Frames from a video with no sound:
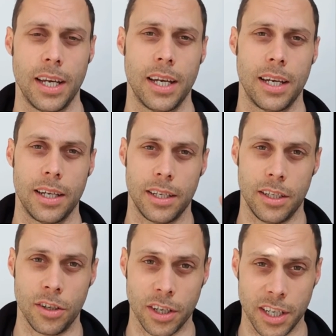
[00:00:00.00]
You're going
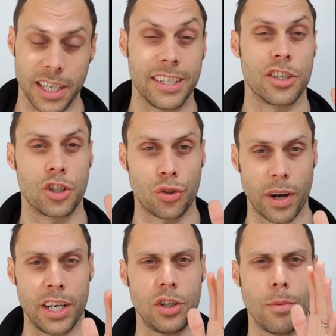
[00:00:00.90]
to need to train
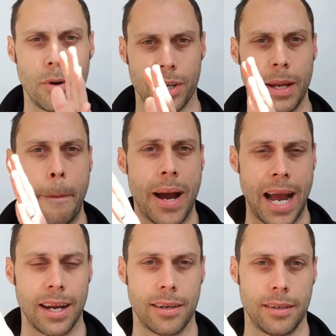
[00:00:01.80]
your body
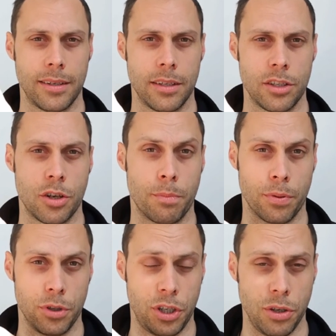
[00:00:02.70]
back to
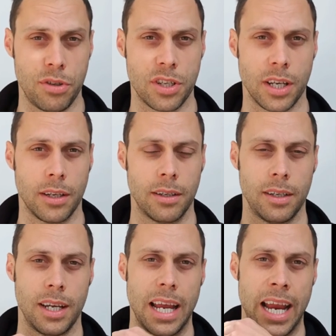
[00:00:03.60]
producing
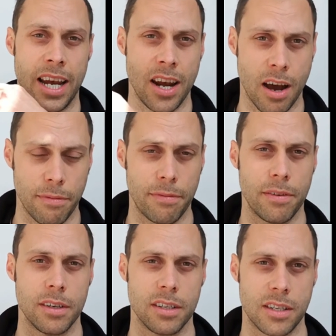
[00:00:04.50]
enough
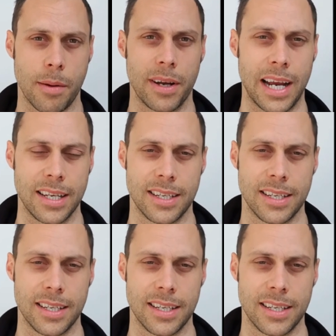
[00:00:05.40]
stomach acid.